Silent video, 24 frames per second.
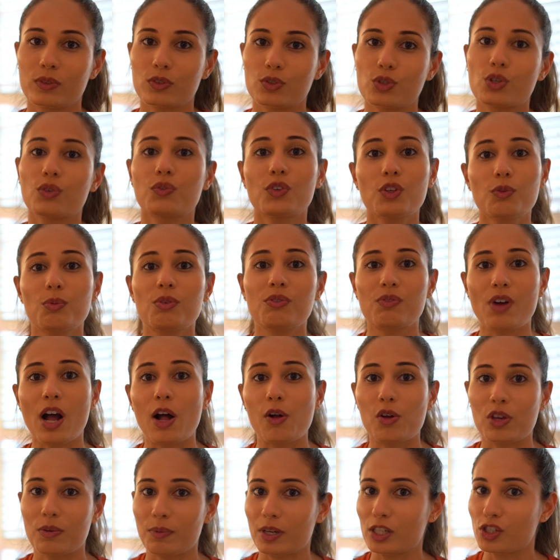So if you've been
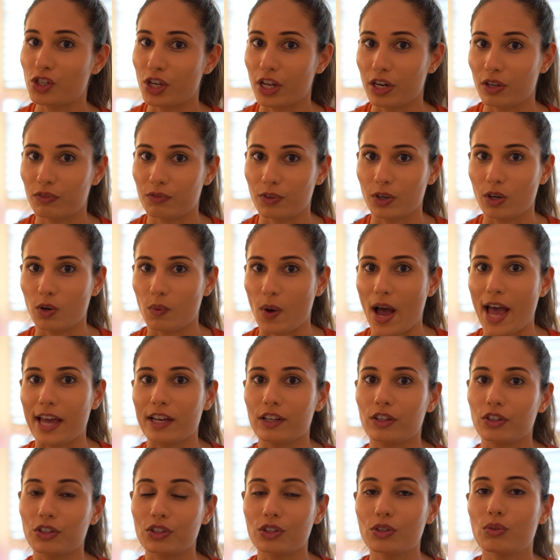following my channel for a
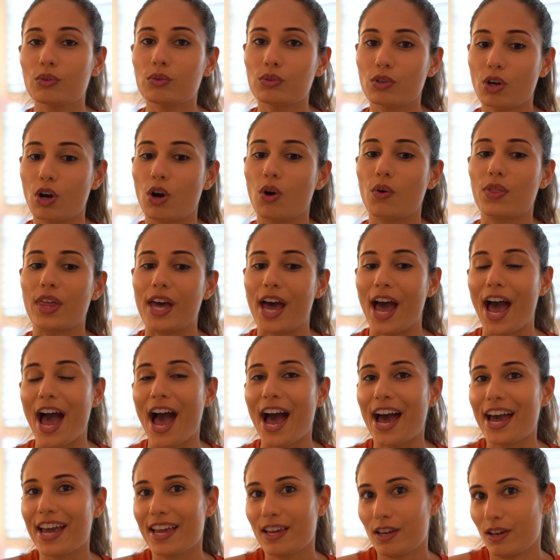while, you know that
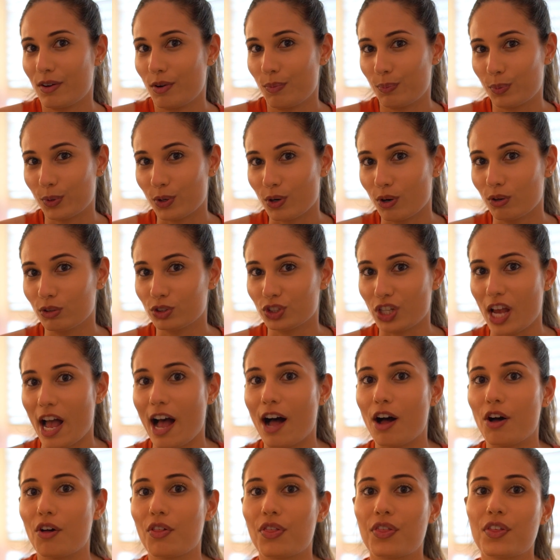I approach
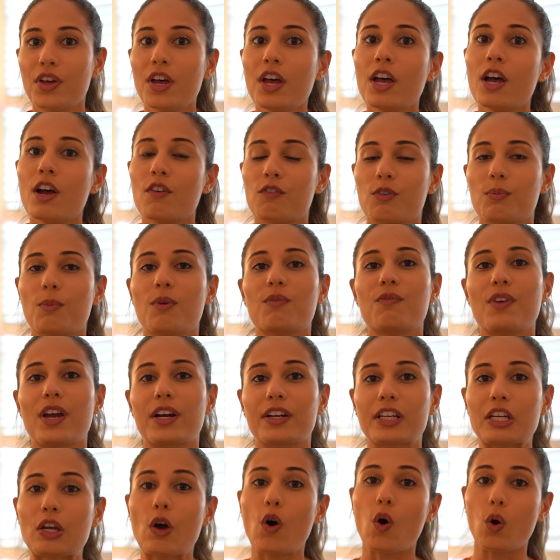health from a
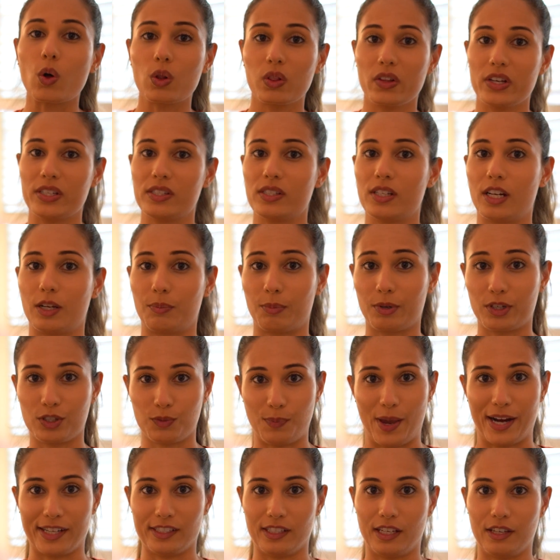very holistic
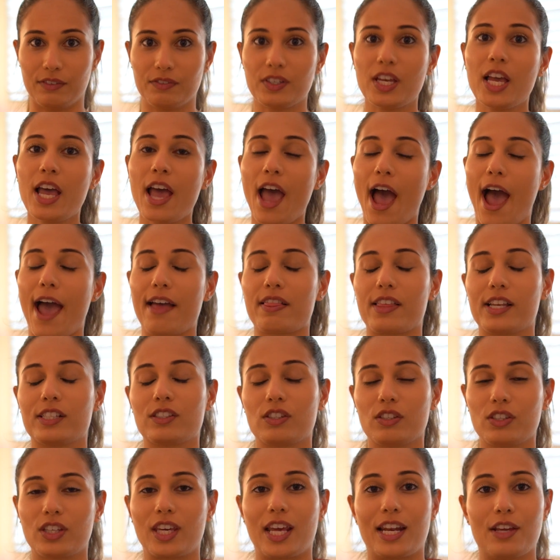perspective. I like
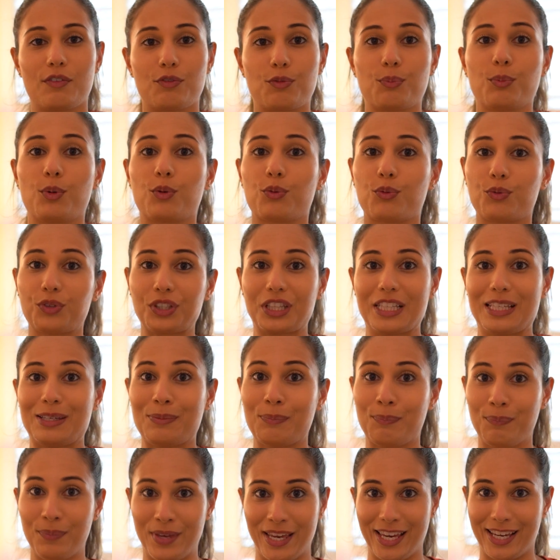to look at it from a
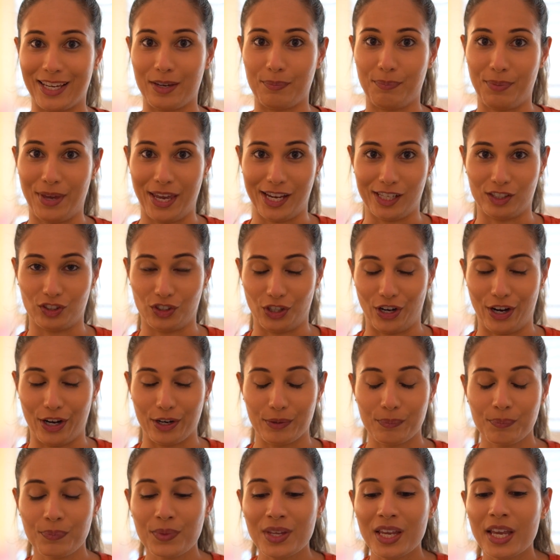really big
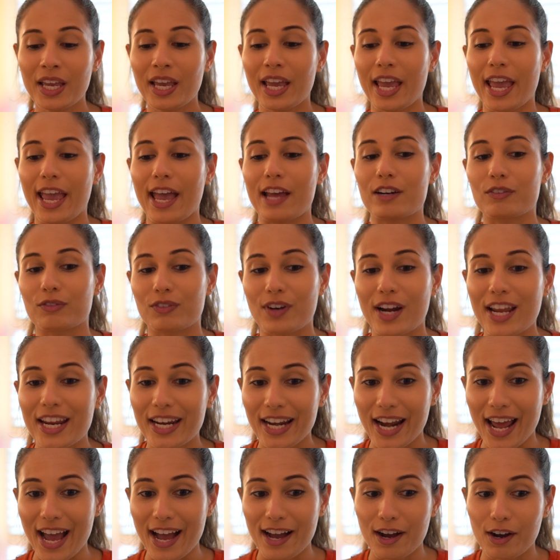picture. And right
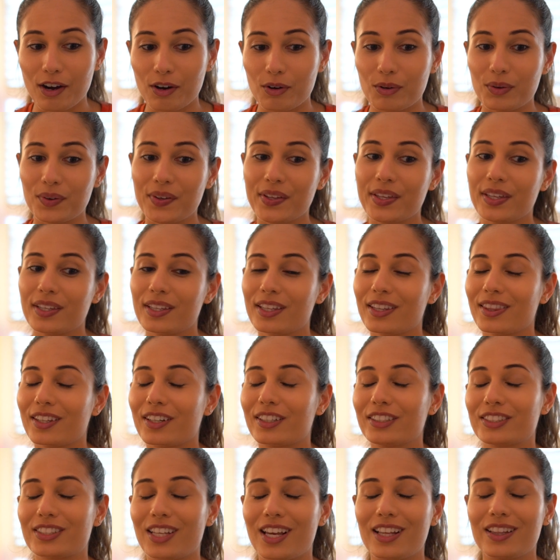now,
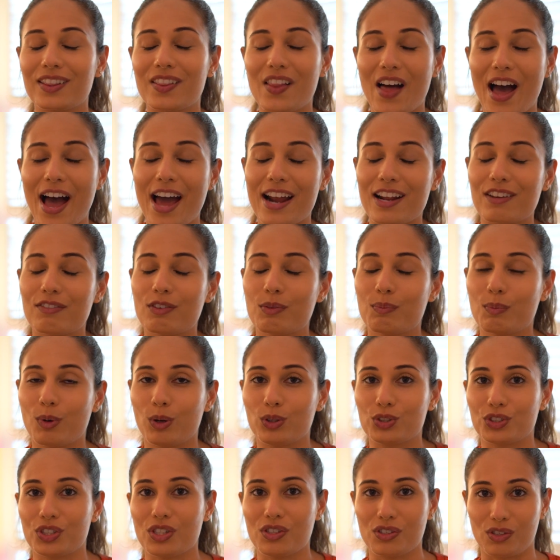there's a lot of
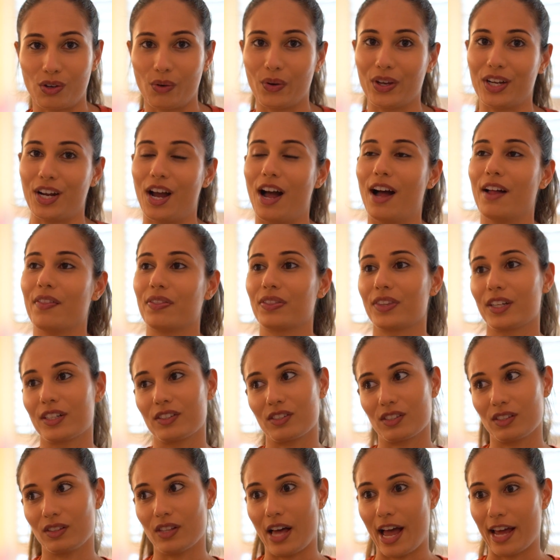emotions going on.
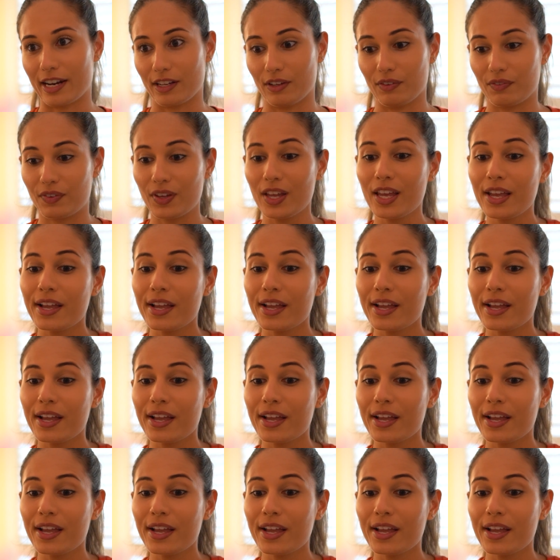There's a lot of